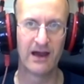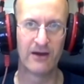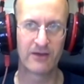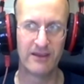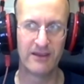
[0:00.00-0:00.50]

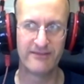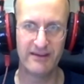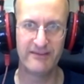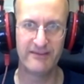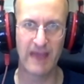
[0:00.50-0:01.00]
can
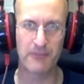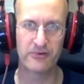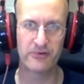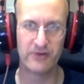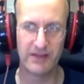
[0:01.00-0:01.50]
seize the
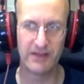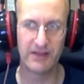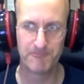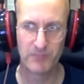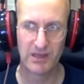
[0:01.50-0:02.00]
opportunity,
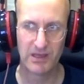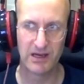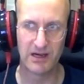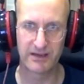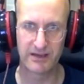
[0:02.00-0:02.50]

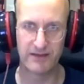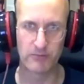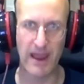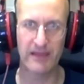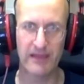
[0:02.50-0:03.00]
can
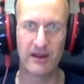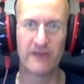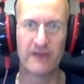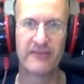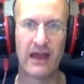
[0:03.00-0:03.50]
rally
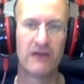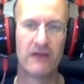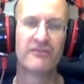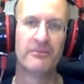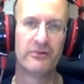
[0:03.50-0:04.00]

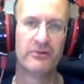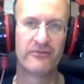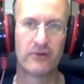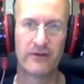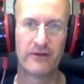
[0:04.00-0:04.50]
ourselves to put
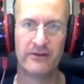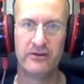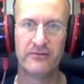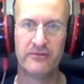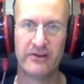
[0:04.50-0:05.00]
forth a
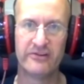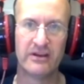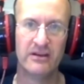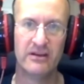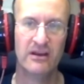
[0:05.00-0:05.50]
new
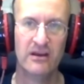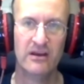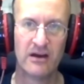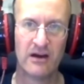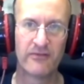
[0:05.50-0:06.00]
vision
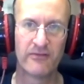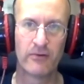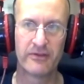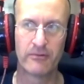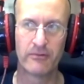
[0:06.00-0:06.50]
for
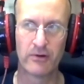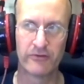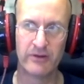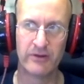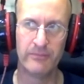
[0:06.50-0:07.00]
what the world
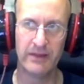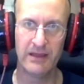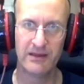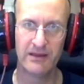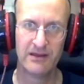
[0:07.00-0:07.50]
can
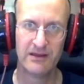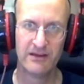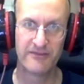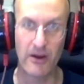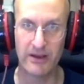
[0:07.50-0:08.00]
be,
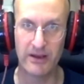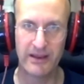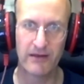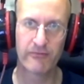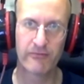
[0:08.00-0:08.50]
starting
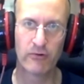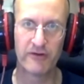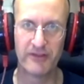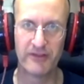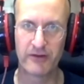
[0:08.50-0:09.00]
here, of course,
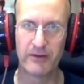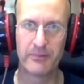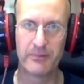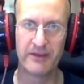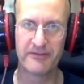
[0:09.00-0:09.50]
in the Korean
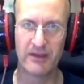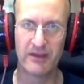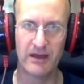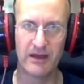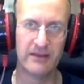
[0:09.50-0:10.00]

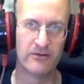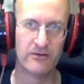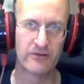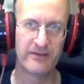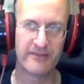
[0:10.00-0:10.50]
Peninsula and in
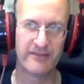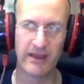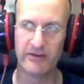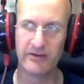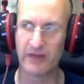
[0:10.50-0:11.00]
Northeast
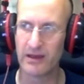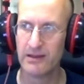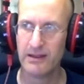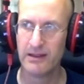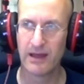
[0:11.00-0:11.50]
Asia,
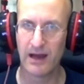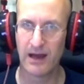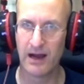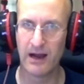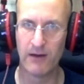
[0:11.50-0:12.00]

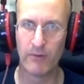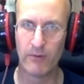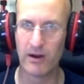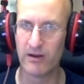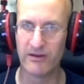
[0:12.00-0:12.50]

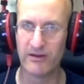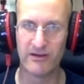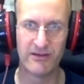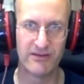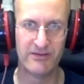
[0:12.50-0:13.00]
where
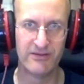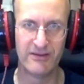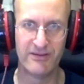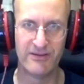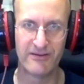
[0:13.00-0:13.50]

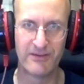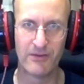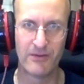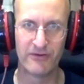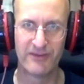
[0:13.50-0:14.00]
there's the most